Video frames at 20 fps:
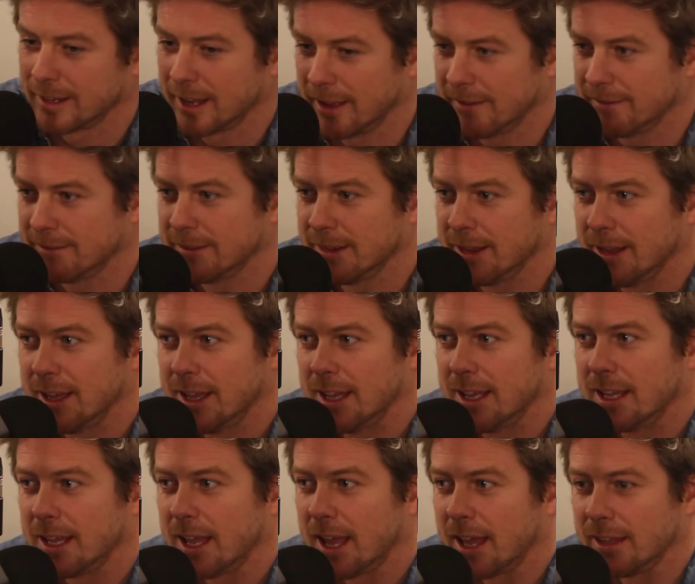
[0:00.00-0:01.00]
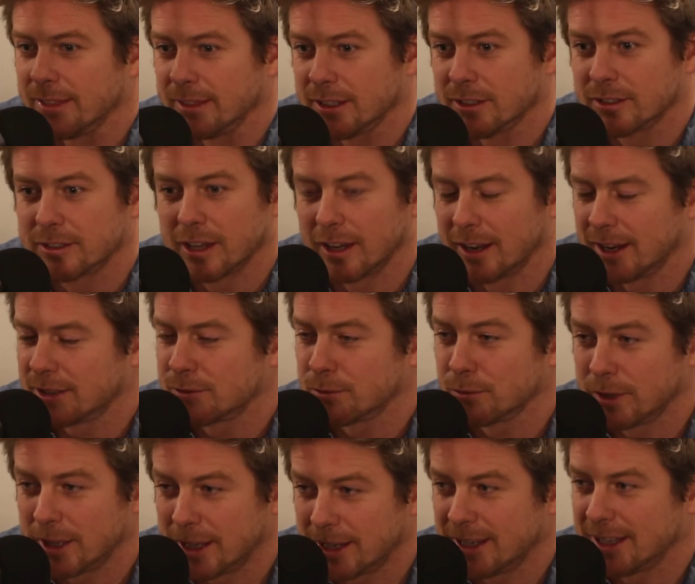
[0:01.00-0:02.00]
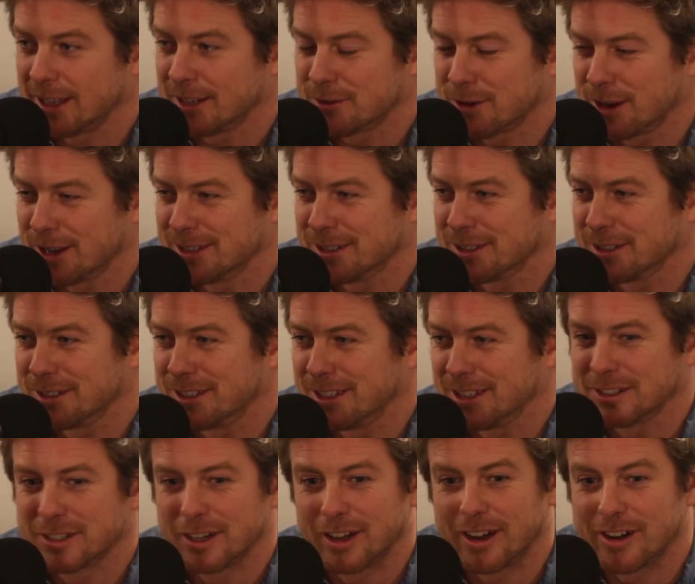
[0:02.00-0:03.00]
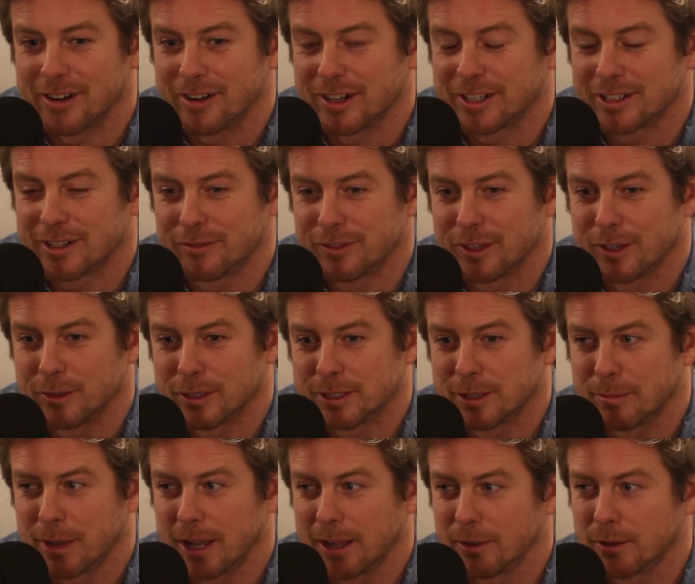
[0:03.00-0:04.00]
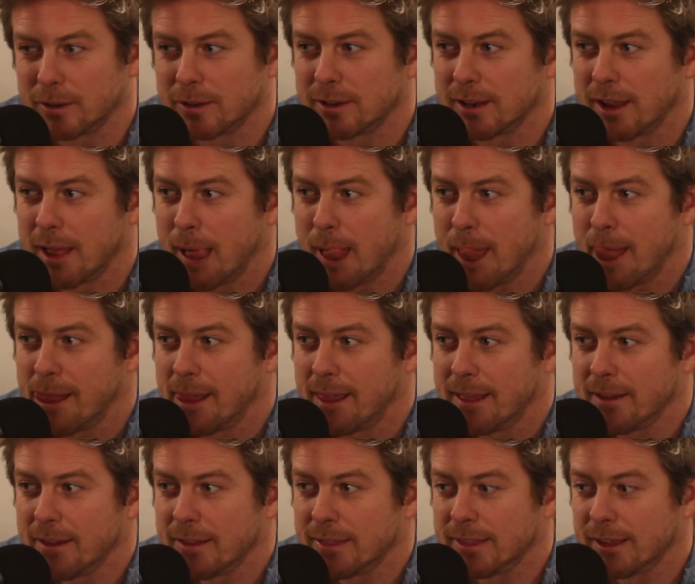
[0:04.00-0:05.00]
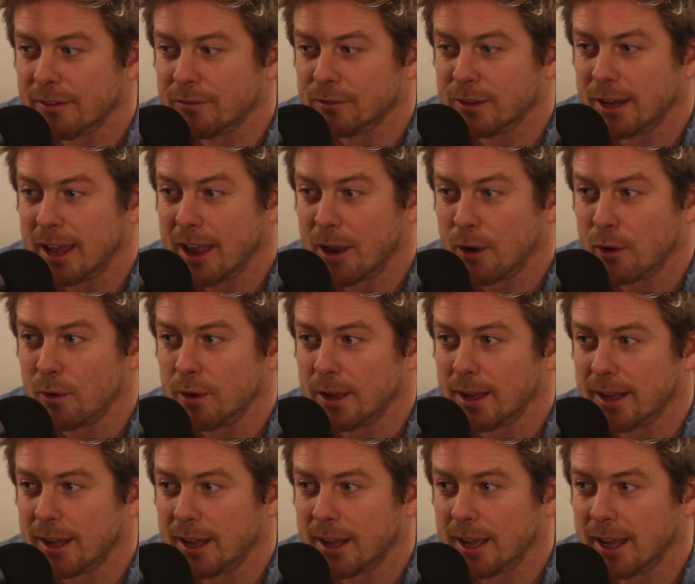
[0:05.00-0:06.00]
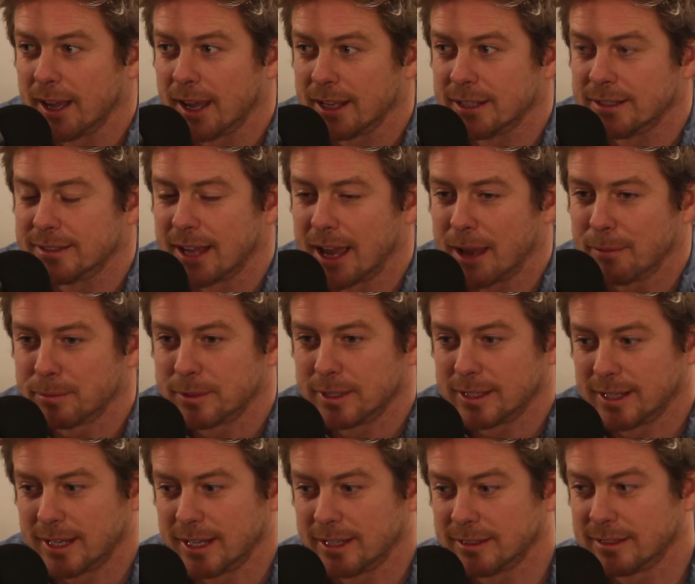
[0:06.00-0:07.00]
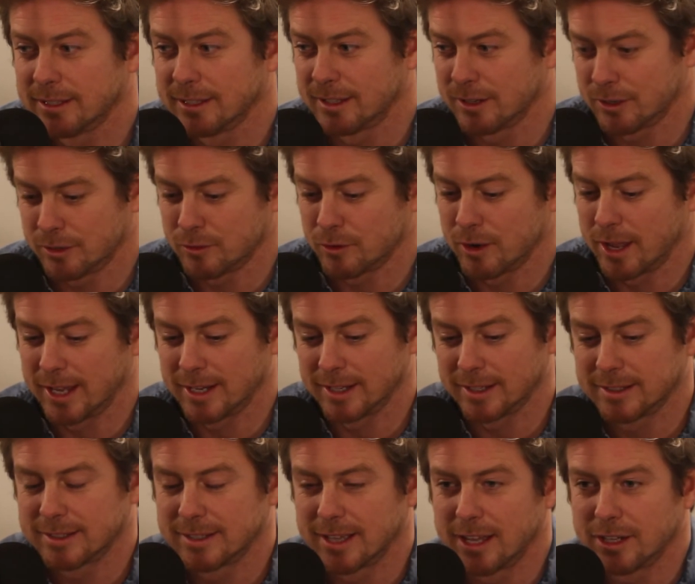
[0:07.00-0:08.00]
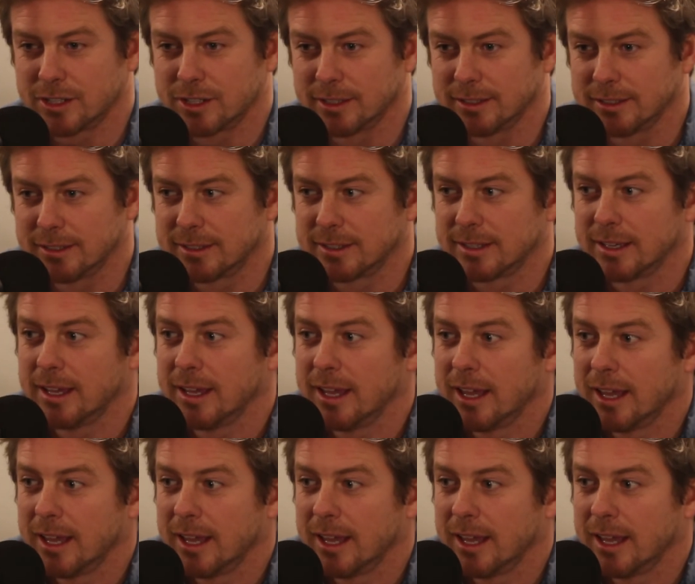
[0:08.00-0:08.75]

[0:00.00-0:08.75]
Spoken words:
yeah. And the entire, it's really interesting because the entire interview is about they've now adapted into their training sessions